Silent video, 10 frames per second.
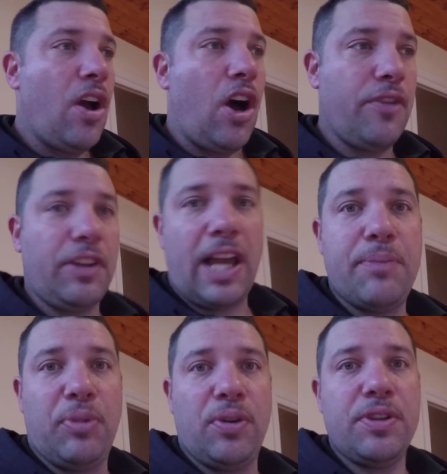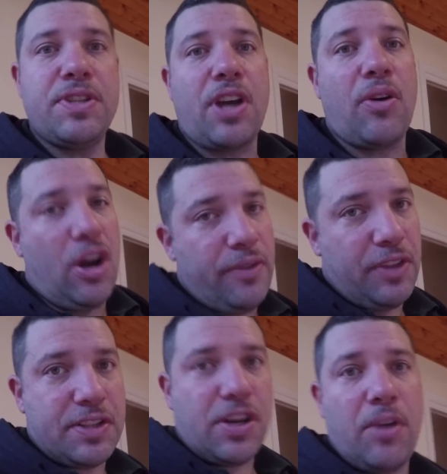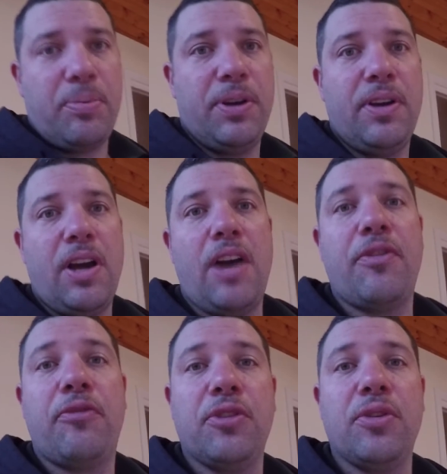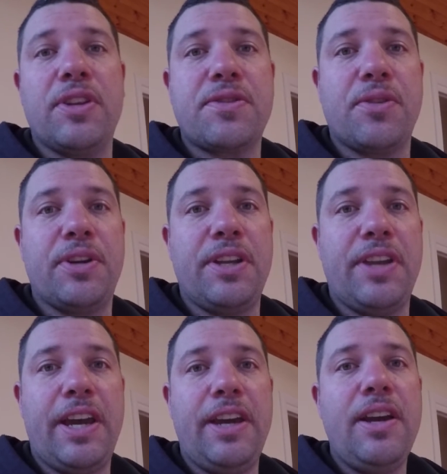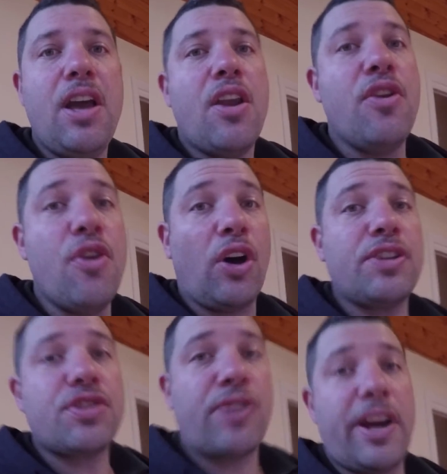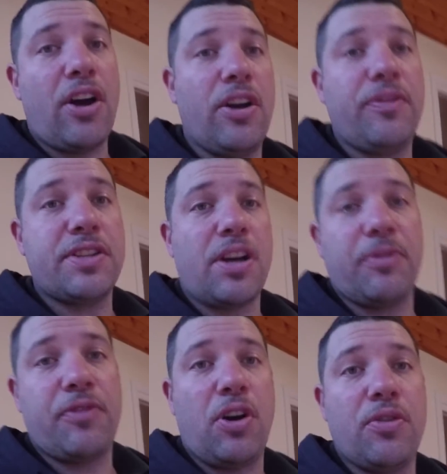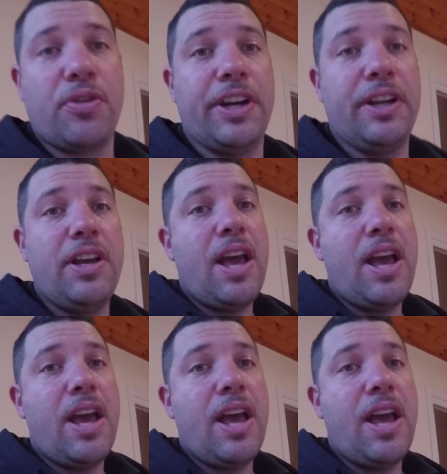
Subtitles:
overlay boards go over the top of a floor that's already there, not straight over the top of concrete.